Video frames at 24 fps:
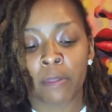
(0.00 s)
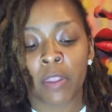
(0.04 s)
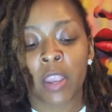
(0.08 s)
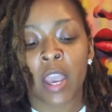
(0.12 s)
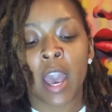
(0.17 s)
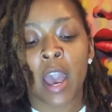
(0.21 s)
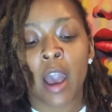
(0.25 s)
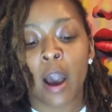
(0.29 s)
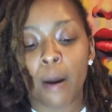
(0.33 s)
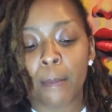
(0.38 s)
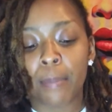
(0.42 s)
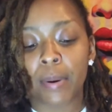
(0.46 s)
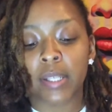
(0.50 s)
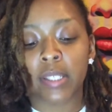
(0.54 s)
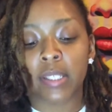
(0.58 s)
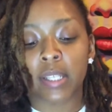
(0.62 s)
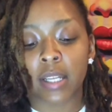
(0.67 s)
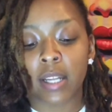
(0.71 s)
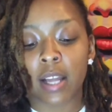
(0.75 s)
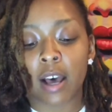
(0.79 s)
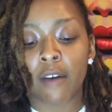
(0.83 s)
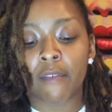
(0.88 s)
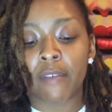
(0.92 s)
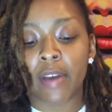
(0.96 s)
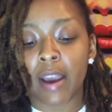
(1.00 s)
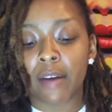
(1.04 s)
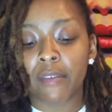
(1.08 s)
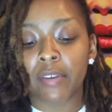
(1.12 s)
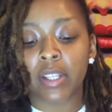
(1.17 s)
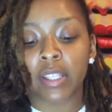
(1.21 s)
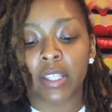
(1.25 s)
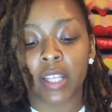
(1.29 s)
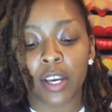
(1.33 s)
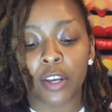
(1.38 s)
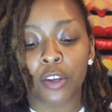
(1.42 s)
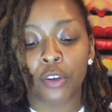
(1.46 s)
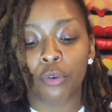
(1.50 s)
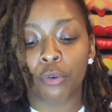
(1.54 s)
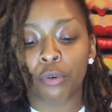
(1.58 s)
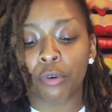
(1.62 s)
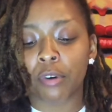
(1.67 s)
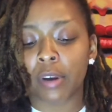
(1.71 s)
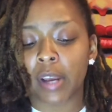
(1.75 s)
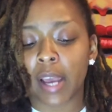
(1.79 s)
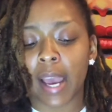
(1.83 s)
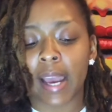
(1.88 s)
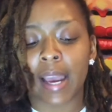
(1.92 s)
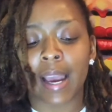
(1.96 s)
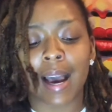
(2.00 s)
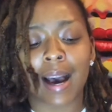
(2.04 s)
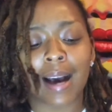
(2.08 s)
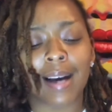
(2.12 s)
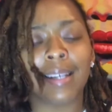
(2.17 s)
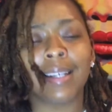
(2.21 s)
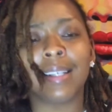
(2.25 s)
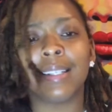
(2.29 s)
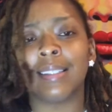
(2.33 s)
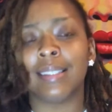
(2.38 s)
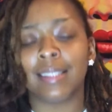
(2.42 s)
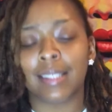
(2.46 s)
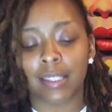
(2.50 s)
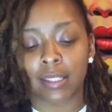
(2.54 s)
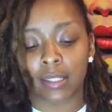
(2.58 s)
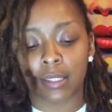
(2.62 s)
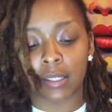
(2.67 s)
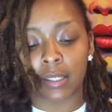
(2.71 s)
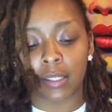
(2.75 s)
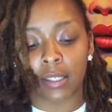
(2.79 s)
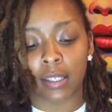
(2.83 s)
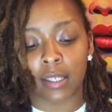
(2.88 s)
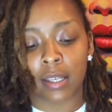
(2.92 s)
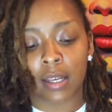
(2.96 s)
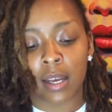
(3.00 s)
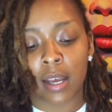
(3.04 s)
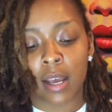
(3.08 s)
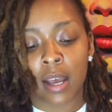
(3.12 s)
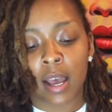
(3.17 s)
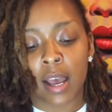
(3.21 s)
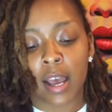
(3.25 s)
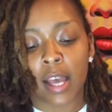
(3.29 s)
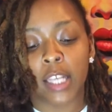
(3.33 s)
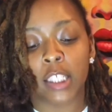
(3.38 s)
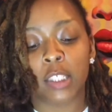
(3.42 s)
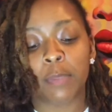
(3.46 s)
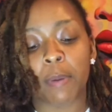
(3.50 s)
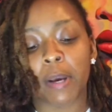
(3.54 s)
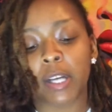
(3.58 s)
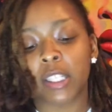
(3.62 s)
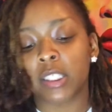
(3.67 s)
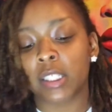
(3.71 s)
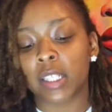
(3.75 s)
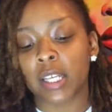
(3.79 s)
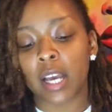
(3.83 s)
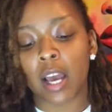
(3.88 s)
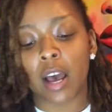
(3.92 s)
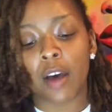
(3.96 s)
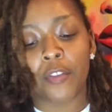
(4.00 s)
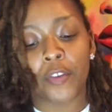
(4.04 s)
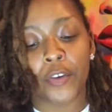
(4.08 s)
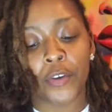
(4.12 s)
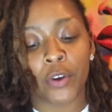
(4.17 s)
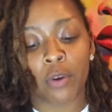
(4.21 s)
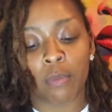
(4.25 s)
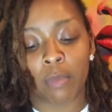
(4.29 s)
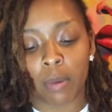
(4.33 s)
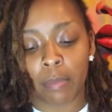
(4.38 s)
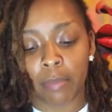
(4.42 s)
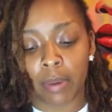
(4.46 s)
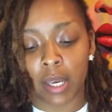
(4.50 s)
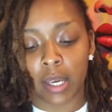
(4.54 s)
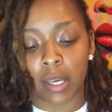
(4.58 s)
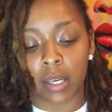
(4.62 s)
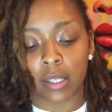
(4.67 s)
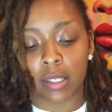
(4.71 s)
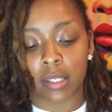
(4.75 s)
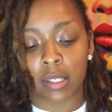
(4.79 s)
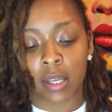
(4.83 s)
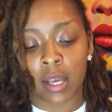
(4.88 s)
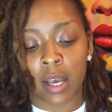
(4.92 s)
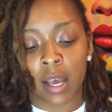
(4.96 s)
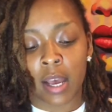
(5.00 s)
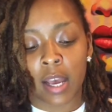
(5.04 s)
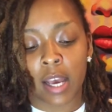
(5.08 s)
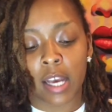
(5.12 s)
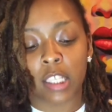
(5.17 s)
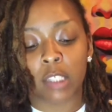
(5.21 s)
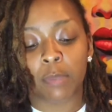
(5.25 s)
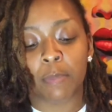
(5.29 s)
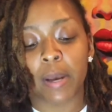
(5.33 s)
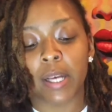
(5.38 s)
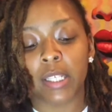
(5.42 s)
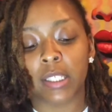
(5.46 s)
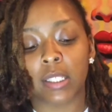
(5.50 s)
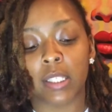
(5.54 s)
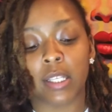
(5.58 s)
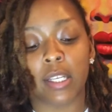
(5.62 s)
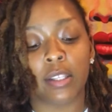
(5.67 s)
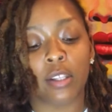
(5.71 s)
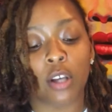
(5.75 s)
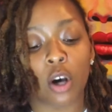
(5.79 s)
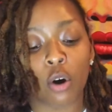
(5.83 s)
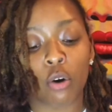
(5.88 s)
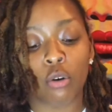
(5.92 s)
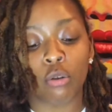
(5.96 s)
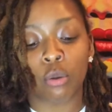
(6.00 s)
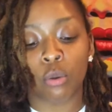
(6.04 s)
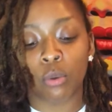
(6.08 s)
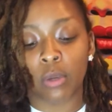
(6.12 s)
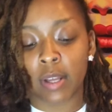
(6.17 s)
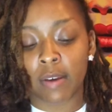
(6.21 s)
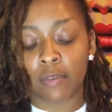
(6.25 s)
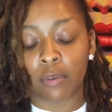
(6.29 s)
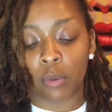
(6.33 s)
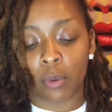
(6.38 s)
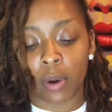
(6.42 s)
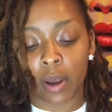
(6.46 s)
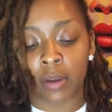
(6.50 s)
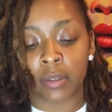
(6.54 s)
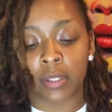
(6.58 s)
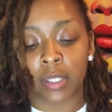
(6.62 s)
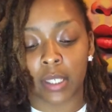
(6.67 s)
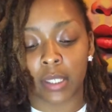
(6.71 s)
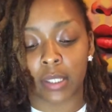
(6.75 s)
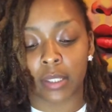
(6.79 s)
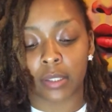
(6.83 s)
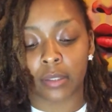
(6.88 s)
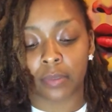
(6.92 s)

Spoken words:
Help us to love everything you create unconditionally, especially other human beings, especially those who live around us.